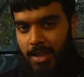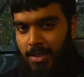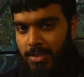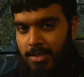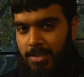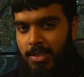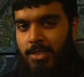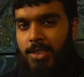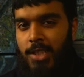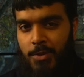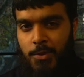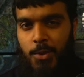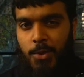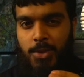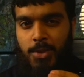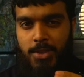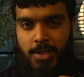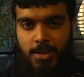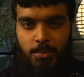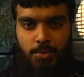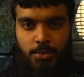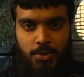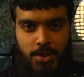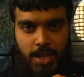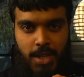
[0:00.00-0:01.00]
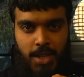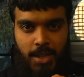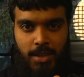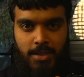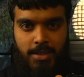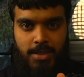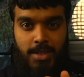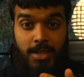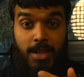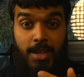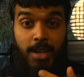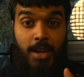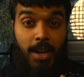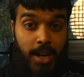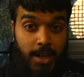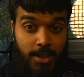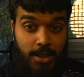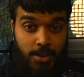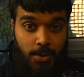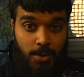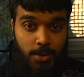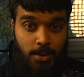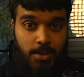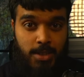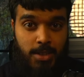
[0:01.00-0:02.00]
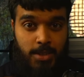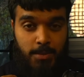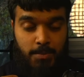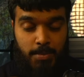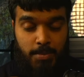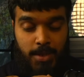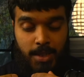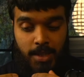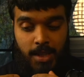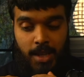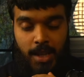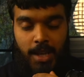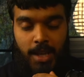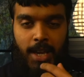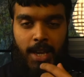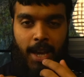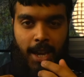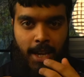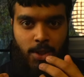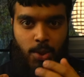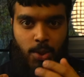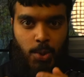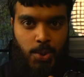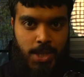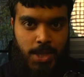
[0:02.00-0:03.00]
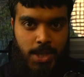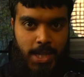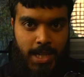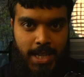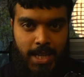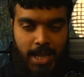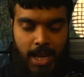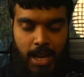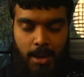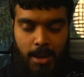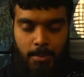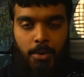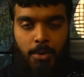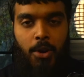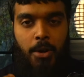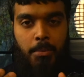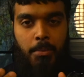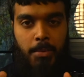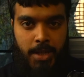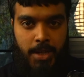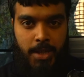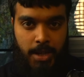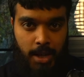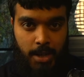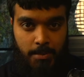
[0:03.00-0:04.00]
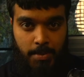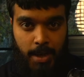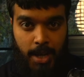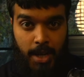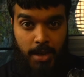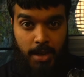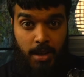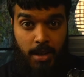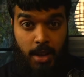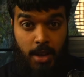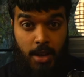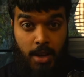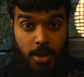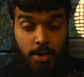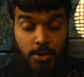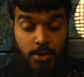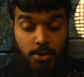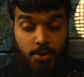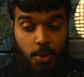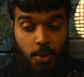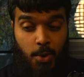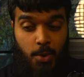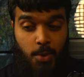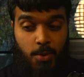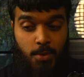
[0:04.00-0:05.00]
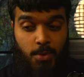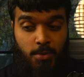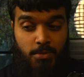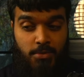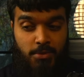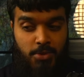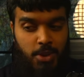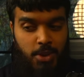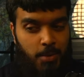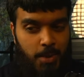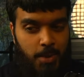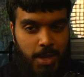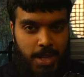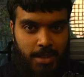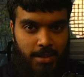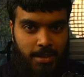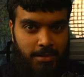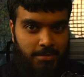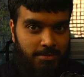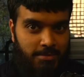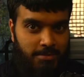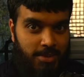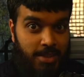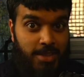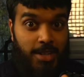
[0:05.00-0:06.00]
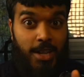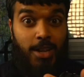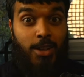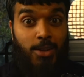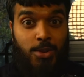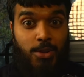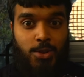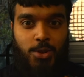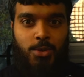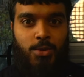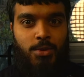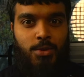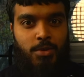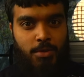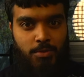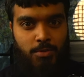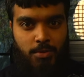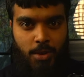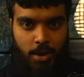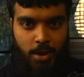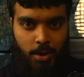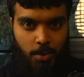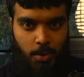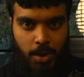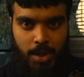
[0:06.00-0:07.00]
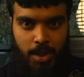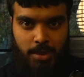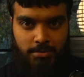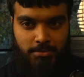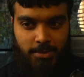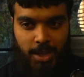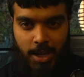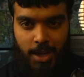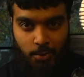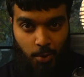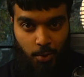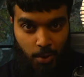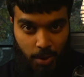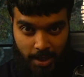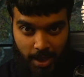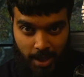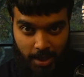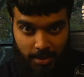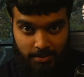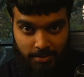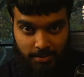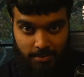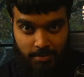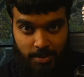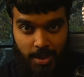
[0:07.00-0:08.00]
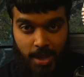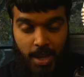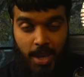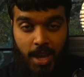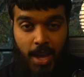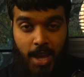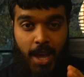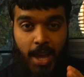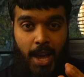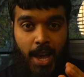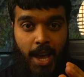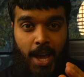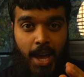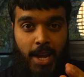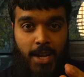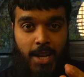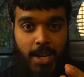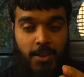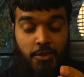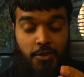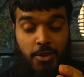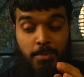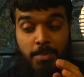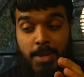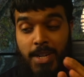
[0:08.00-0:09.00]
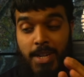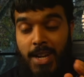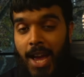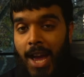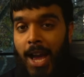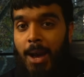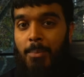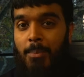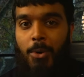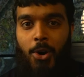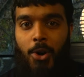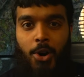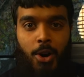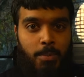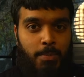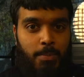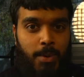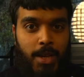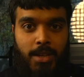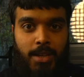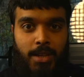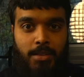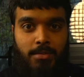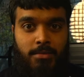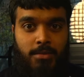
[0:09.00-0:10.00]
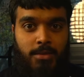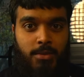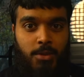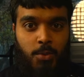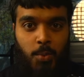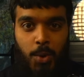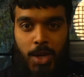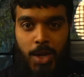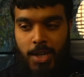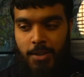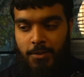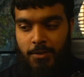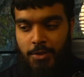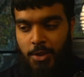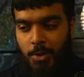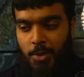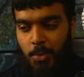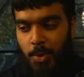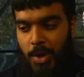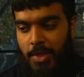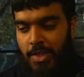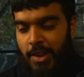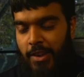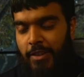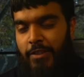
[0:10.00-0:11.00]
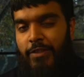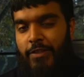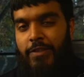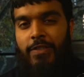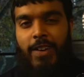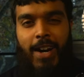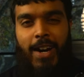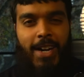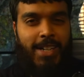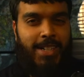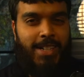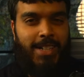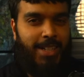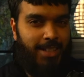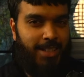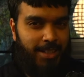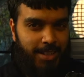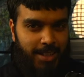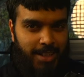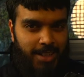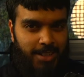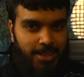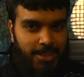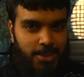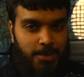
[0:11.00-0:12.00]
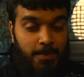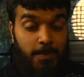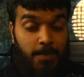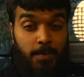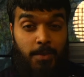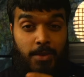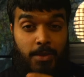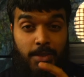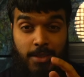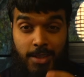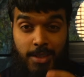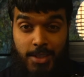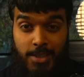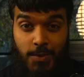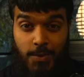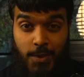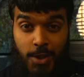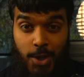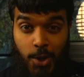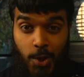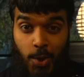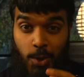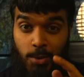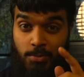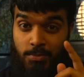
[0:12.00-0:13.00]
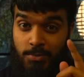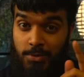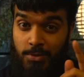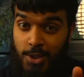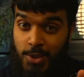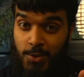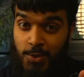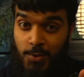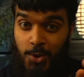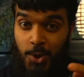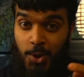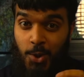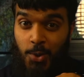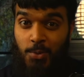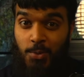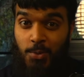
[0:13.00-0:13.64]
I'll give you a simple checklist that I use to pick a note-taking app on my iPad, so nobody can sell you the wrong one ever again. And if you've been app hopping, waiting for the one that finally clicks, this video is for you.